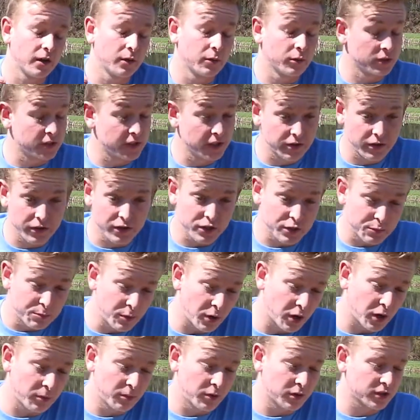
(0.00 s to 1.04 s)
it's either gonna
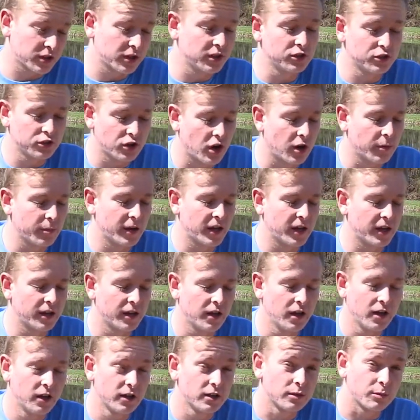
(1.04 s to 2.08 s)
spook them or it's gonna draw them in.
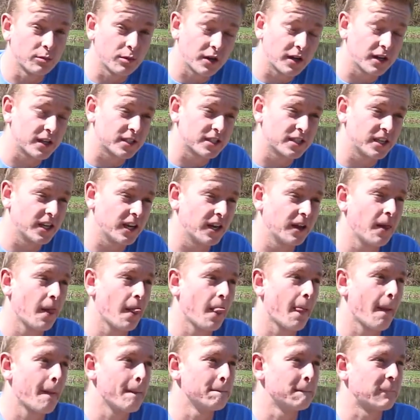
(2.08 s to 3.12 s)
So we're gonna see,
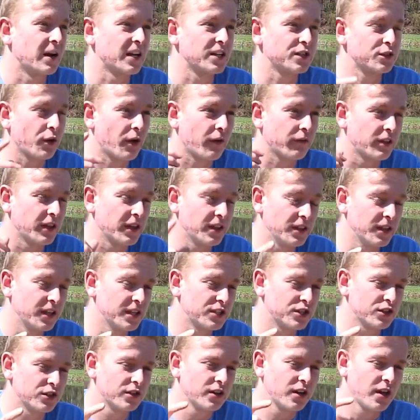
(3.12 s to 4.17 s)
but I still have the
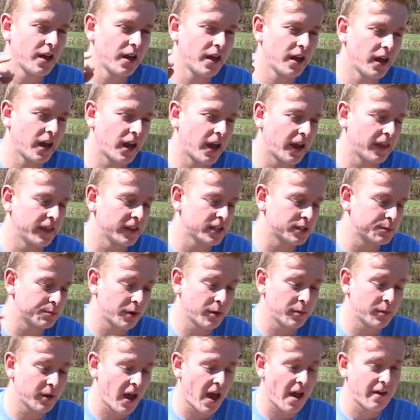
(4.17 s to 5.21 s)
lizard and the
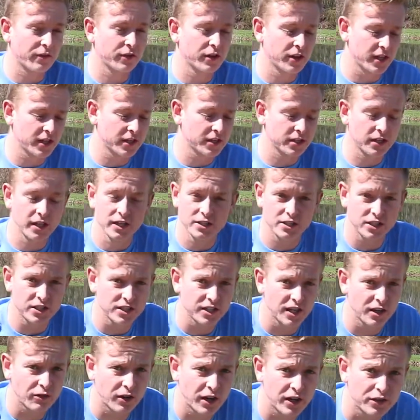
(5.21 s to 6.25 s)
spinnerbait after this. Let's
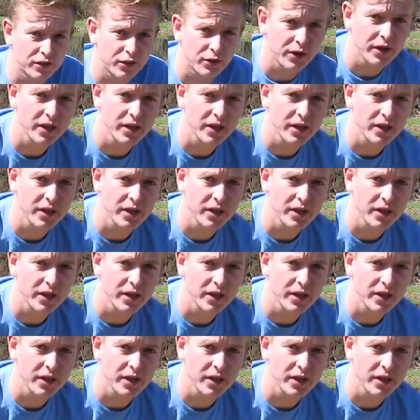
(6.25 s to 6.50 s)
just get right to